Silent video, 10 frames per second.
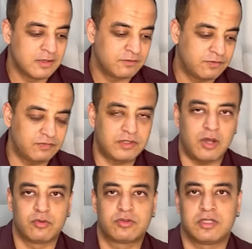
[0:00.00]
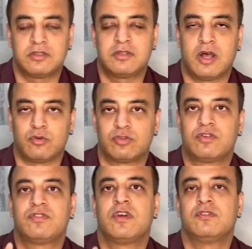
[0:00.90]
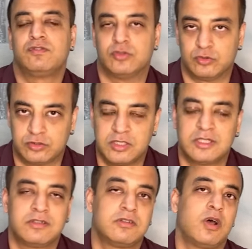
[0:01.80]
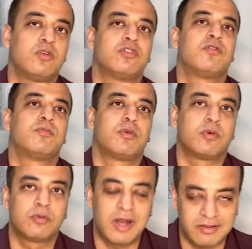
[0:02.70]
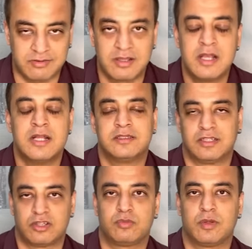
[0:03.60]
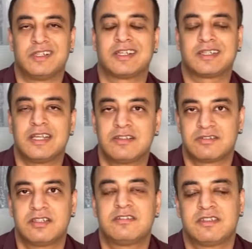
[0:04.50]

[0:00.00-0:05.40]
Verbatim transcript: Fifth house is the house of future. It is the house of progress. This is where the king sits.